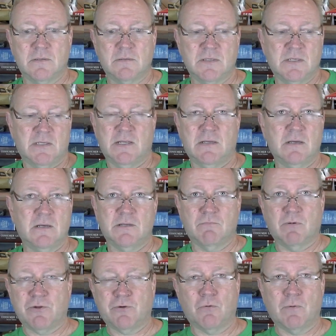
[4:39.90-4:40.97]
And then no, uh, you
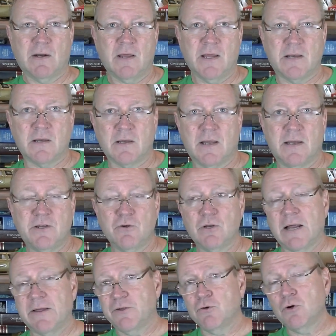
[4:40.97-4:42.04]
went through a red light. And you
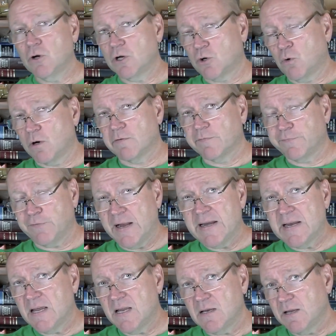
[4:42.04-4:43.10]
now you can go to court and
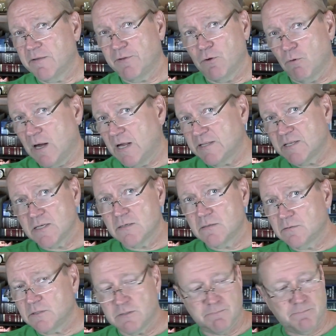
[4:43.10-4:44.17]
fight it if you want
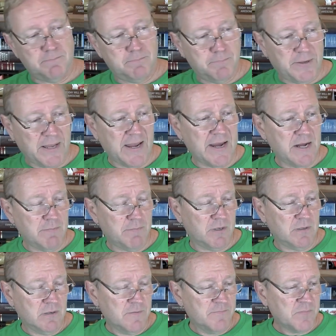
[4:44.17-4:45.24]
to. It's a pain,
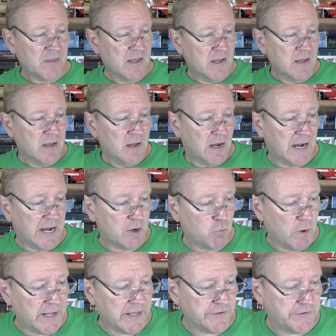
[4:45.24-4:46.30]
but on
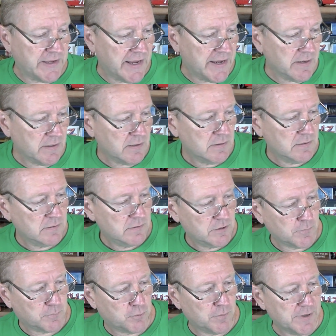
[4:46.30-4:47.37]
Wednesday,
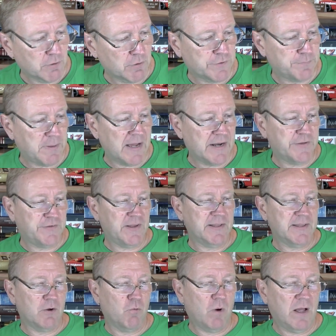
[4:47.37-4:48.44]
the premier responded
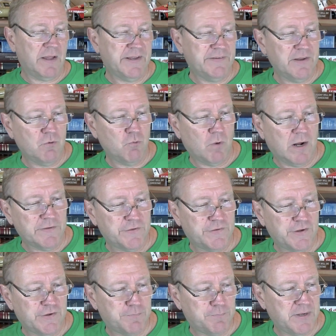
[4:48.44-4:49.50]
saying that while he didn't want to
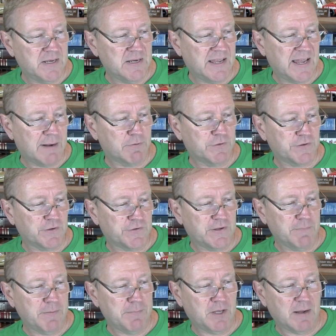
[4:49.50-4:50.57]
see speed cameras
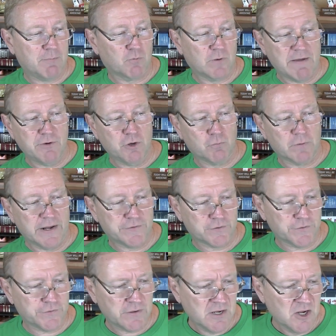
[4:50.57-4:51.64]
simply become revenue
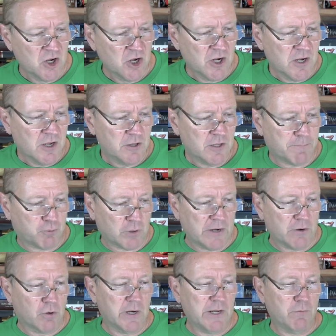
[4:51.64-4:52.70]
raisers, the
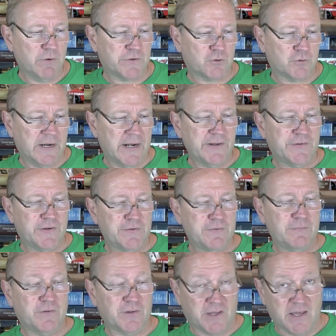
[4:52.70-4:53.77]
priority was creating
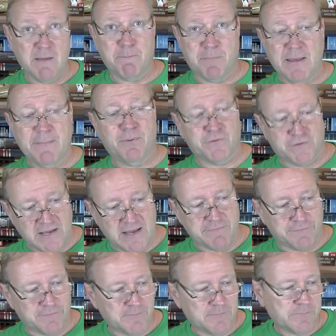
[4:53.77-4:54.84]
systems to keep people
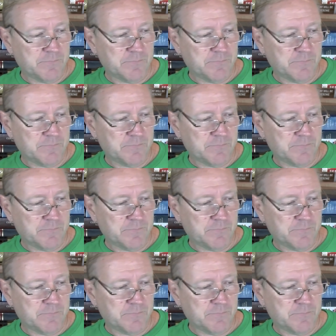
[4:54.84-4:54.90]
safe.